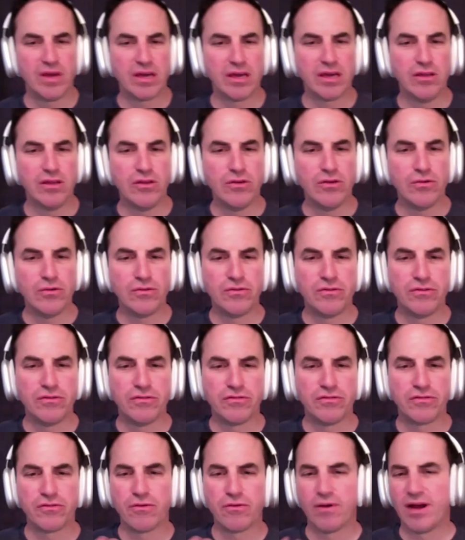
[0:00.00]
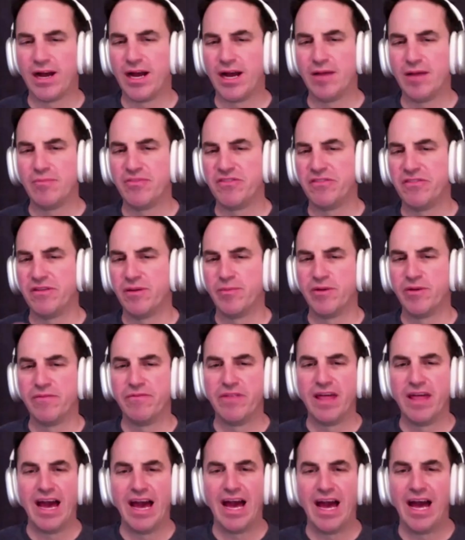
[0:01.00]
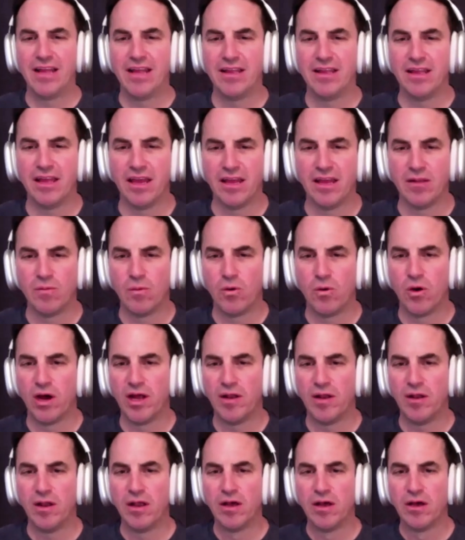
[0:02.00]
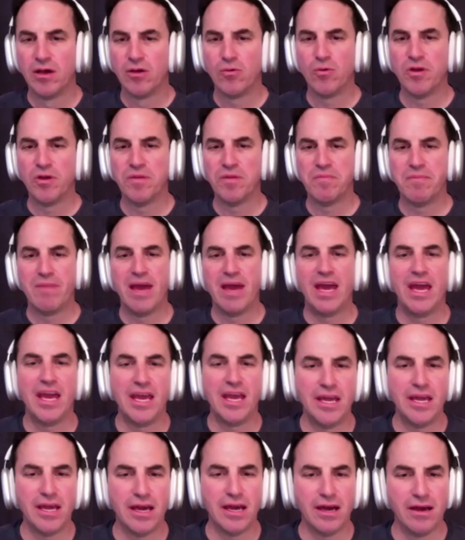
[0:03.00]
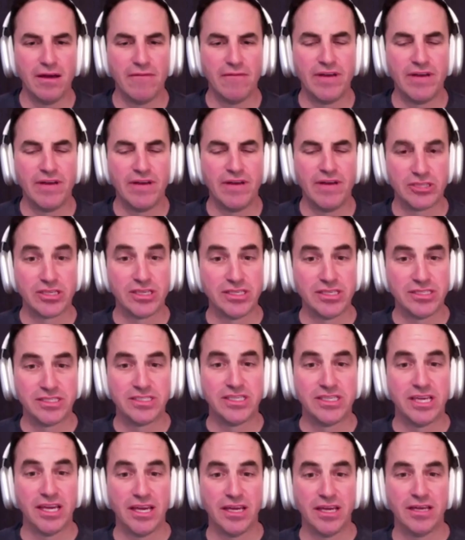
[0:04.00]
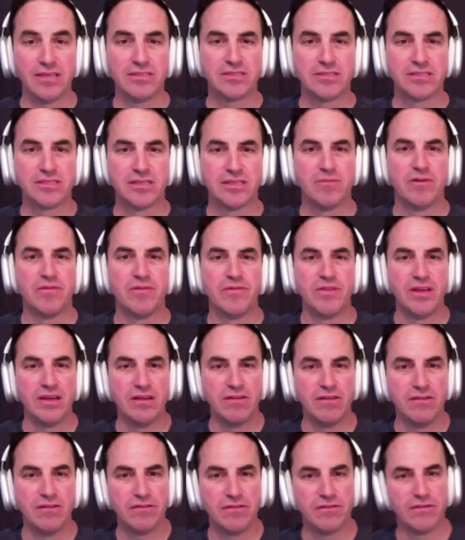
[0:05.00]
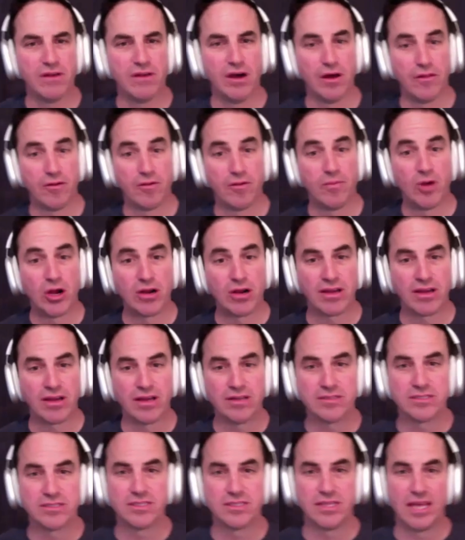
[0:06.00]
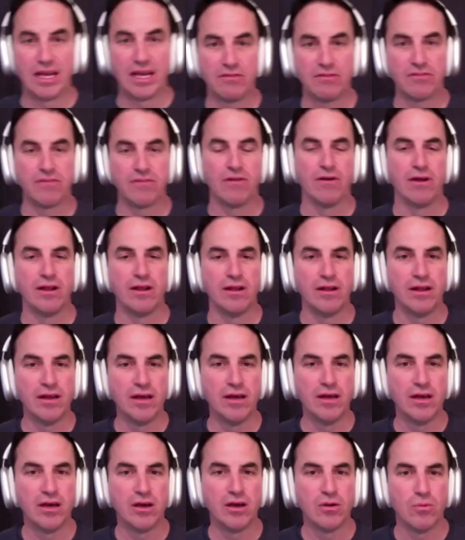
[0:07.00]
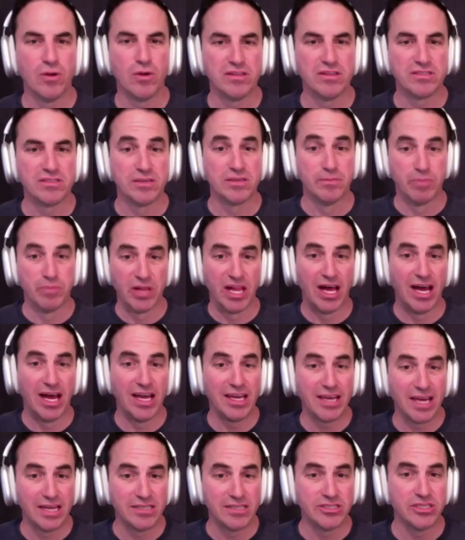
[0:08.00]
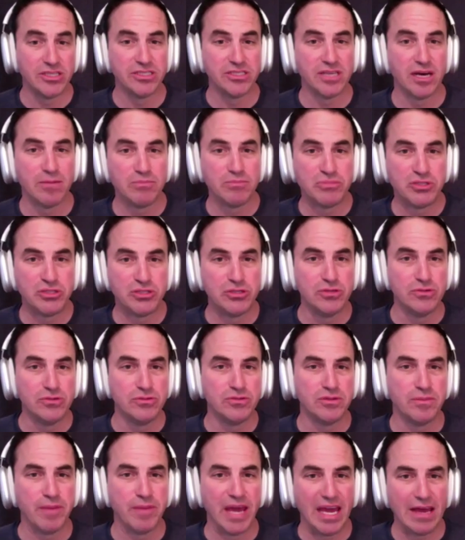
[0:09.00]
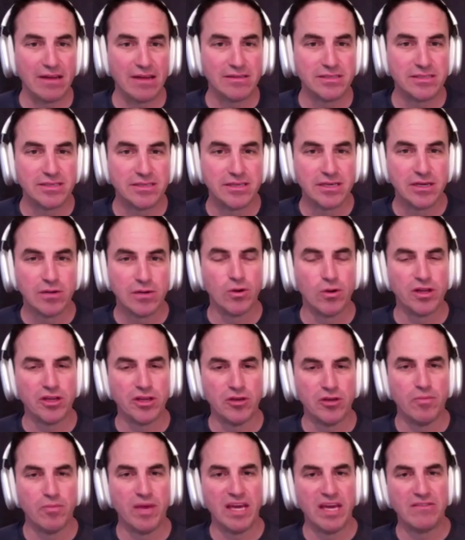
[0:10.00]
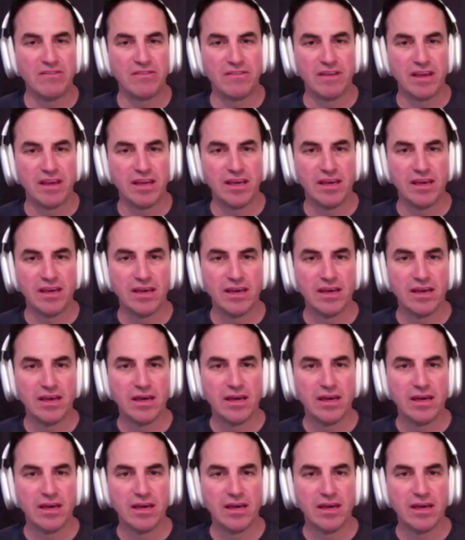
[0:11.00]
Can you describe some of that and what we may eventually see in some of these other markets that start when supply catches up to demand, what you may see?